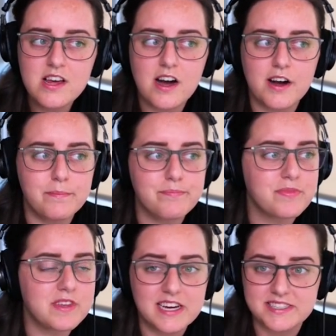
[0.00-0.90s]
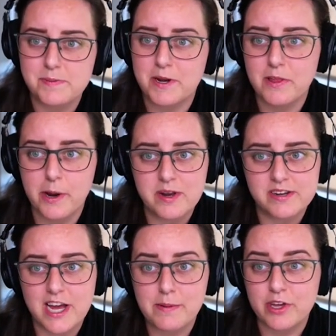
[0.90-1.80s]
Going to spend a little bit
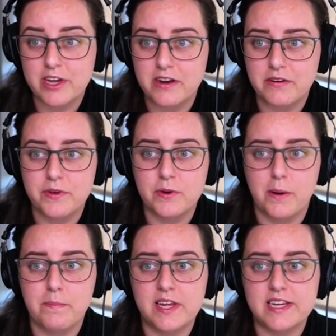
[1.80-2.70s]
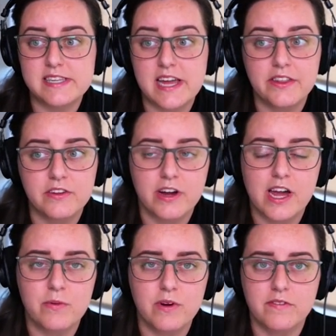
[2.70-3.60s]
of time looking at a few companies and their
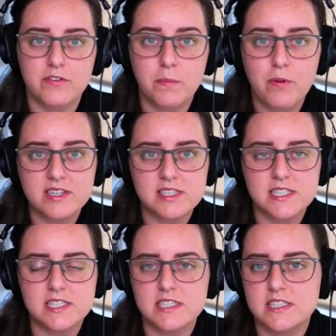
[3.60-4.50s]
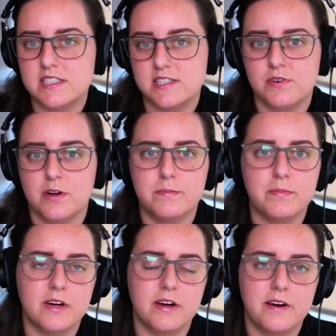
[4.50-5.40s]
account recovery processes. This is
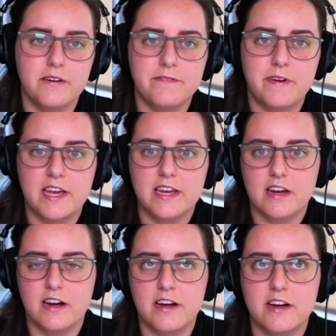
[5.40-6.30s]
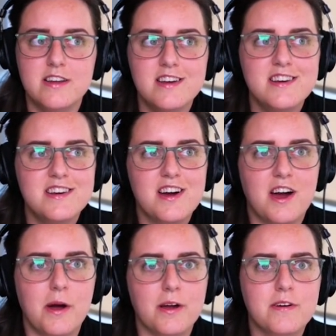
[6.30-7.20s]
from a vague
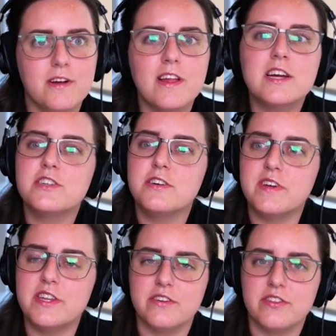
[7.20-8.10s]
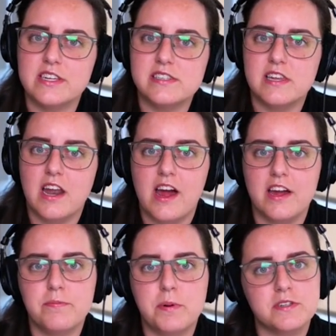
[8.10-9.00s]
collection of either things that I
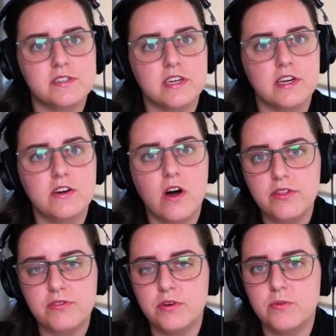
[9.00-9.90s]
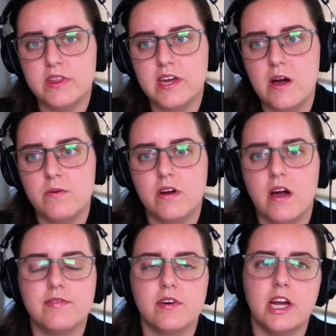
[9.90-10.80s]
have personally gone through with account
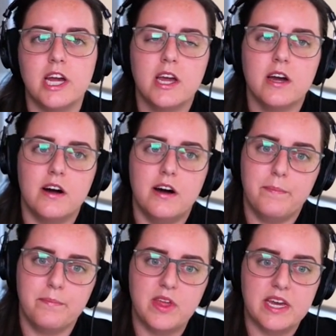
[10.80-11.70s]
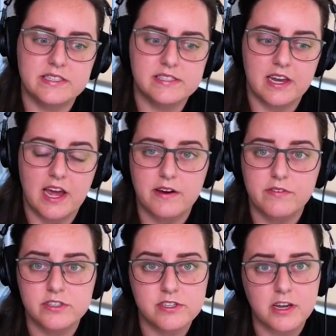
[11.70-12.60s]
recovery, things that have
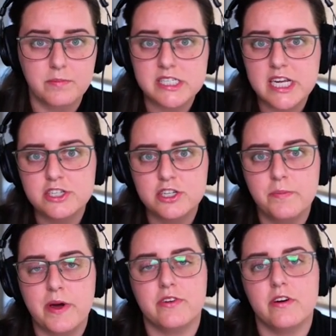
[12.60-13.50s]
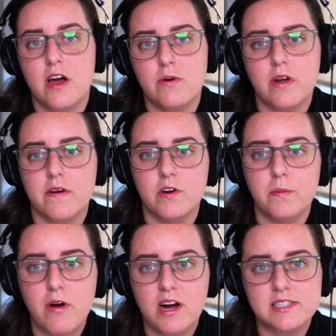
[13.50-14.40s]
good documentation about their account recovery
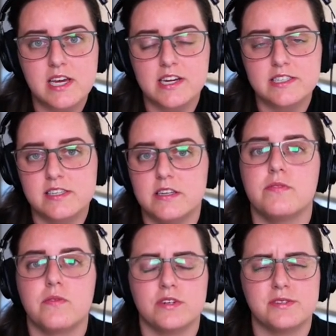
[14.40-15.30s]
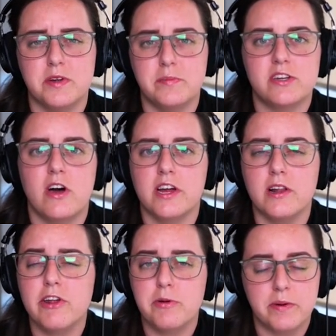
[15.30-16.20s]
process. And of course, I'm going to be talking a
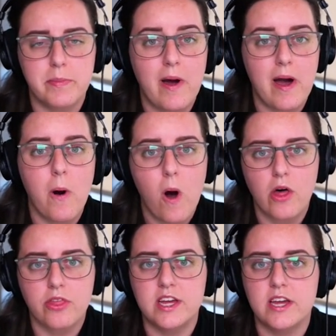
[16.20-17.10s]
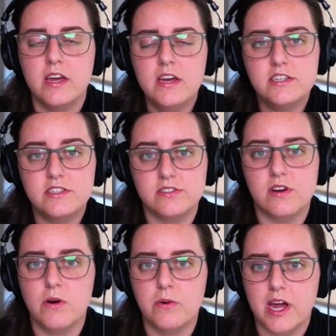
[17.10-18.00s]
little bit about how Authy does
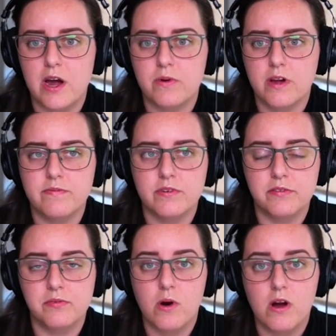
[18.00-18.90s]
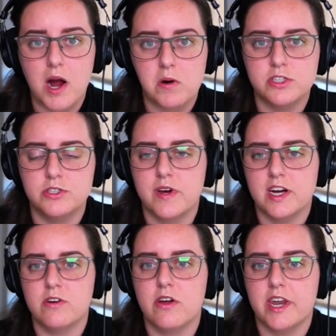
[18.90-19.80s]
our own account recovery for our
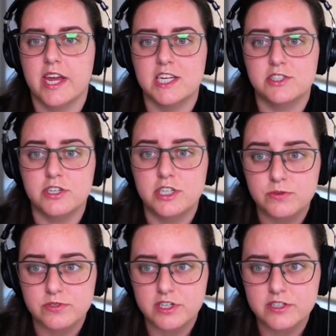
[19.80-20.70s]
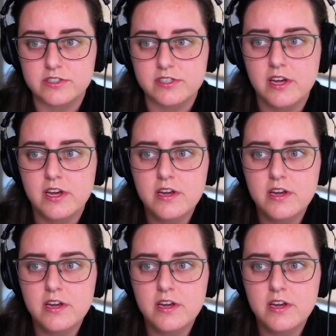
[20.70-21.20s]
two-factor authentication users.